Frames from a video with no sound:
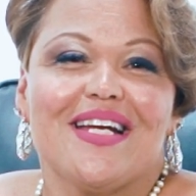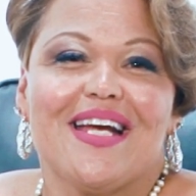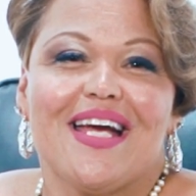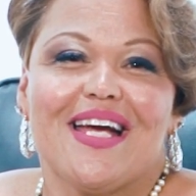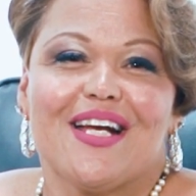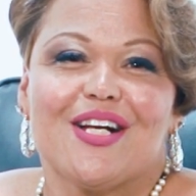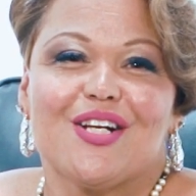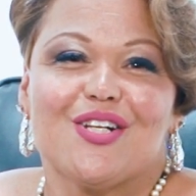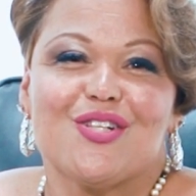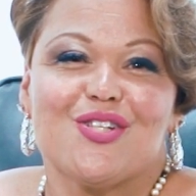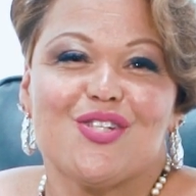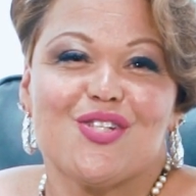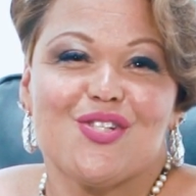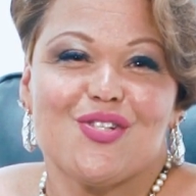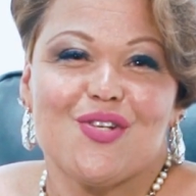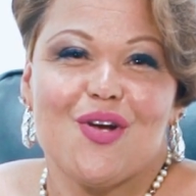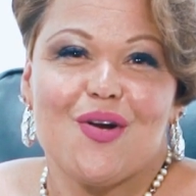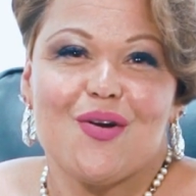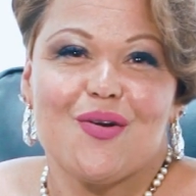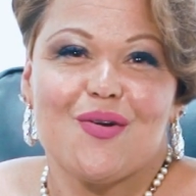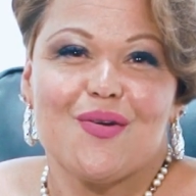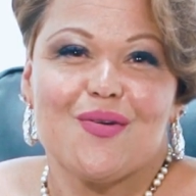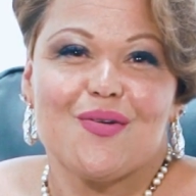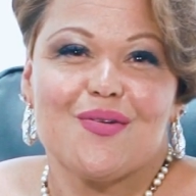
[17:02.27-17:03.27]
and
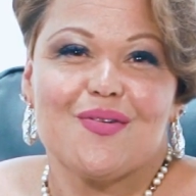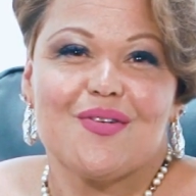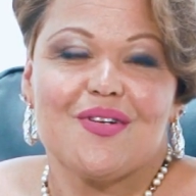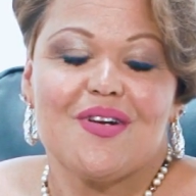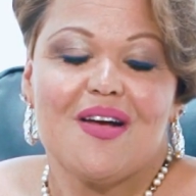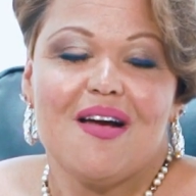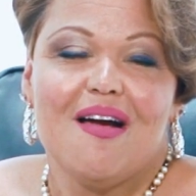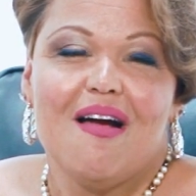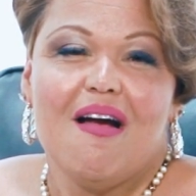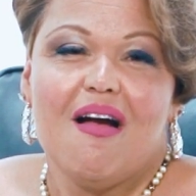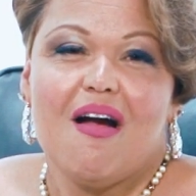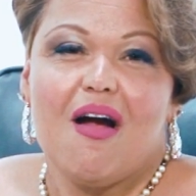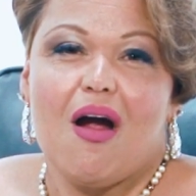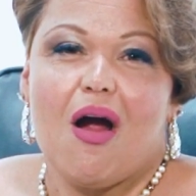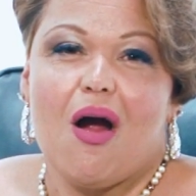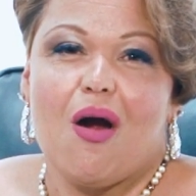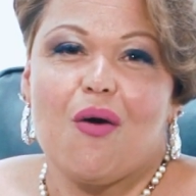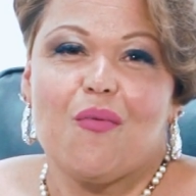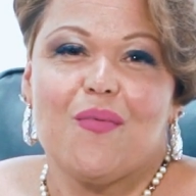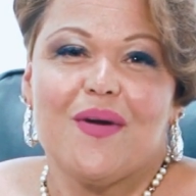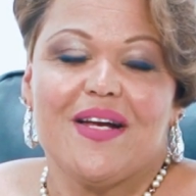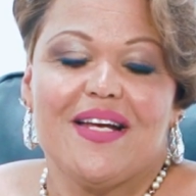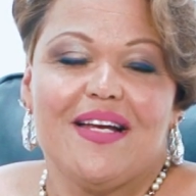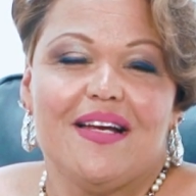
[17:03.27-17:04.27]
concerned, are
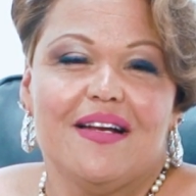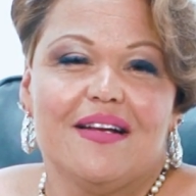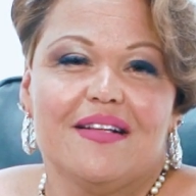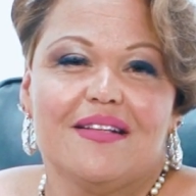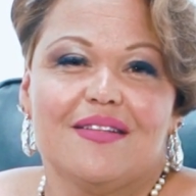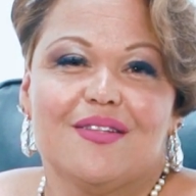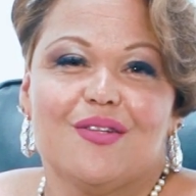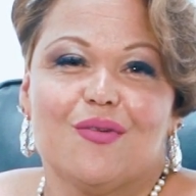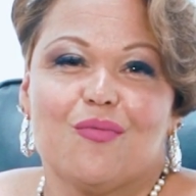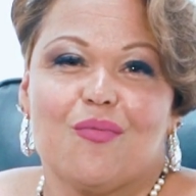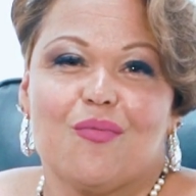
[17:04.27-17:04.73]
we hitting the